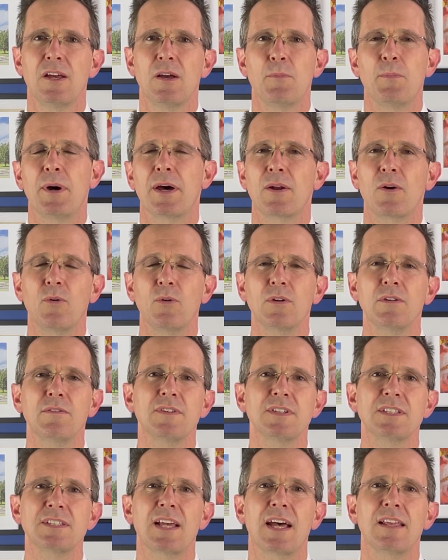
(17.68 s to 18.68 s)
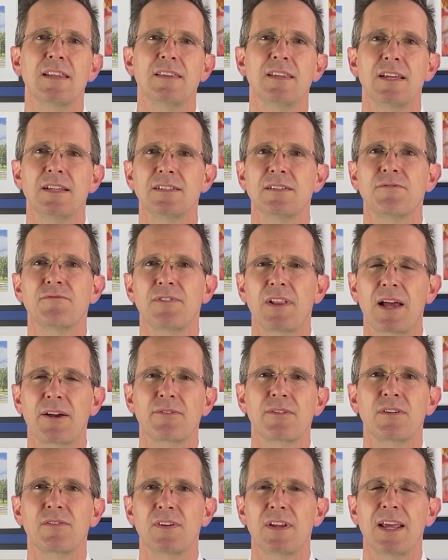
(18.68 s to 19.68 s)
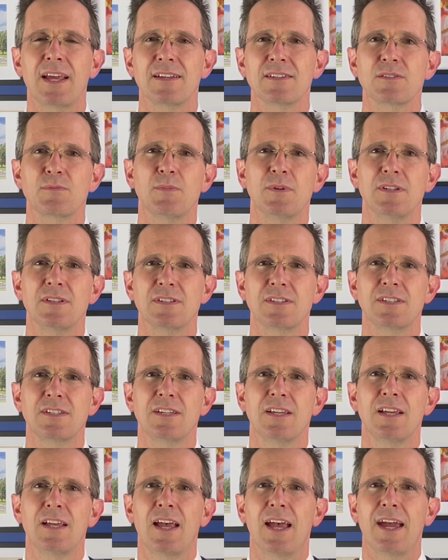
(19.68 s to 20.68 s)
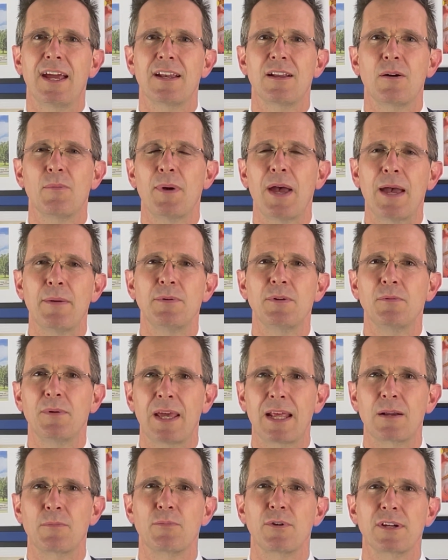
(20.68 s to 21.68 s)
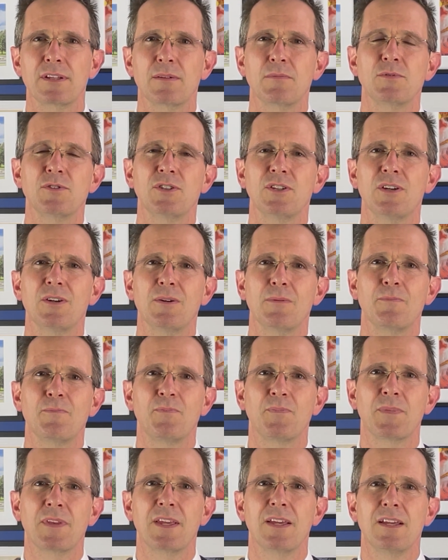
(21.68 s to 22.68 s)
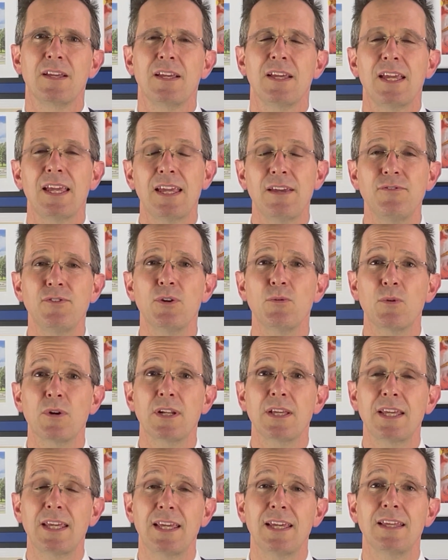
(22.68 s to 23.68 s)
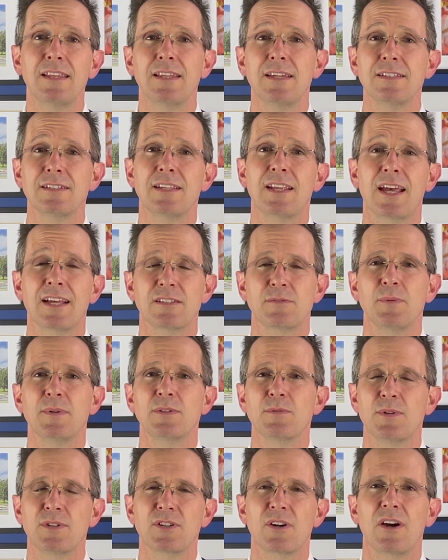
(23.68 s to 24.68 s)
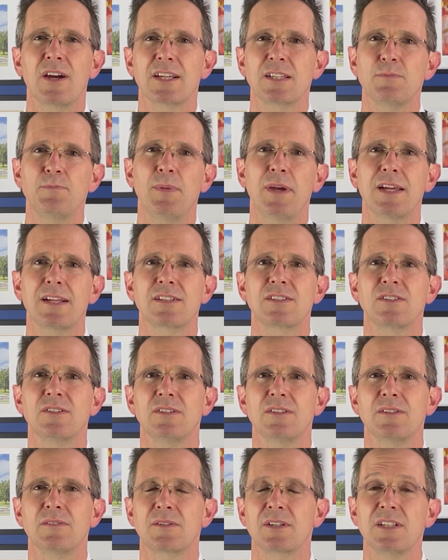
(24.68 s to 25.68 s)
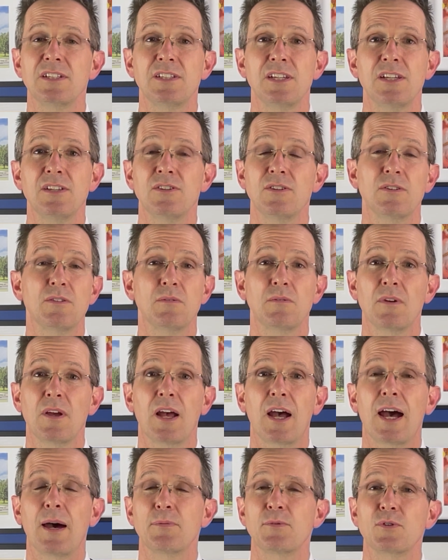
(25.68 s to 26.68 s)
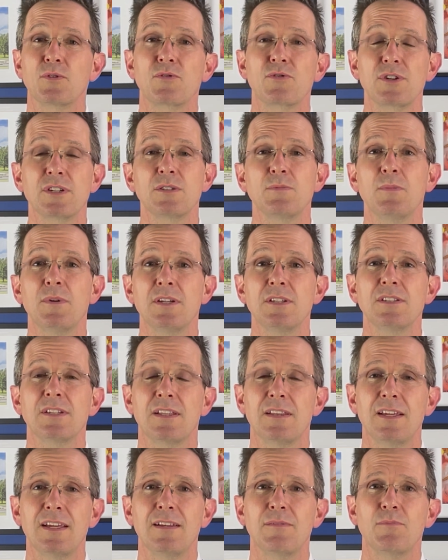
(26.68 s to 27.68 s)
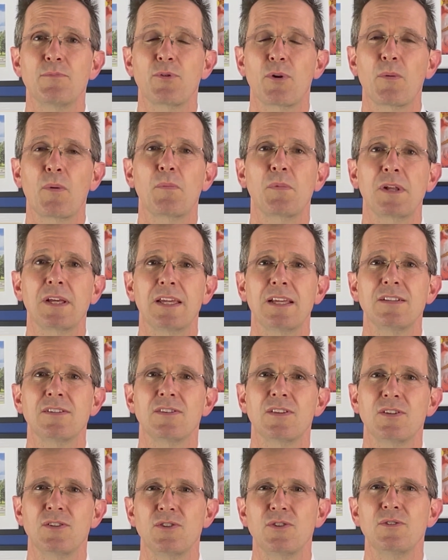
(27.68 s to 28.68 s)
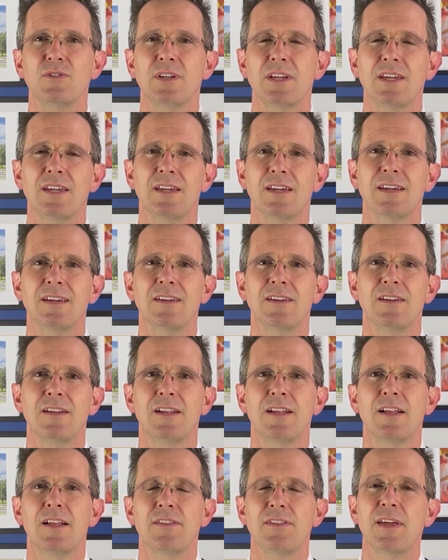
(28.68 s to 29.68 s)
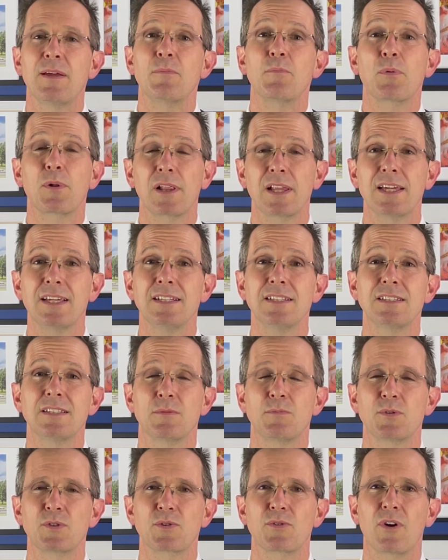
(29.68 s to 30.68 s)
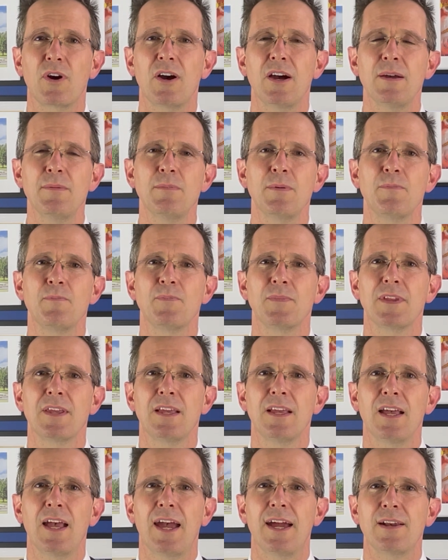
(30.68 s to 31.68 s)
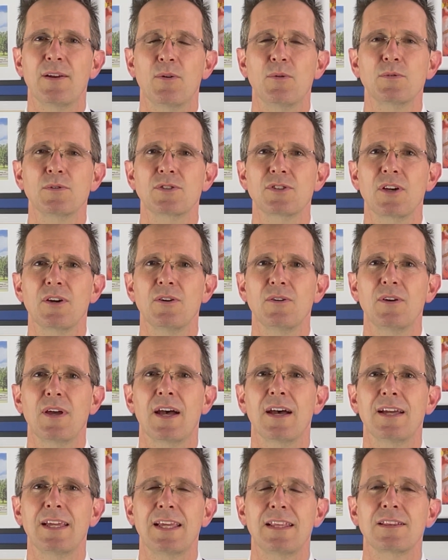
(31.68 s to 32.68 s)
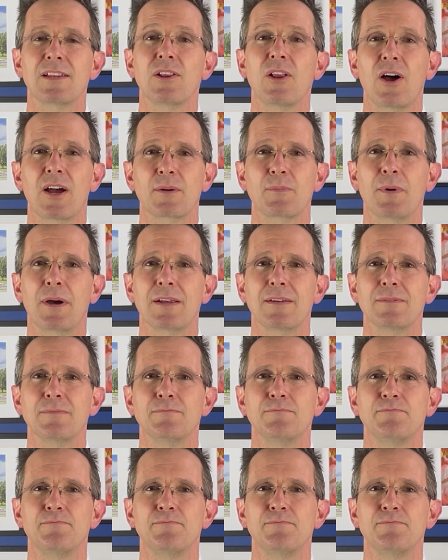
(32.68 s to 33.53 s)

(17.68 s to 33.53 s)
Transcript: But all of a sudden there's a flurry of announcements and I'm happy to be able to bring them to you. If you want to hear these announcements, which I expect to continue up till Christmas and then probably into the new year, then please subscribe and also hit the like button.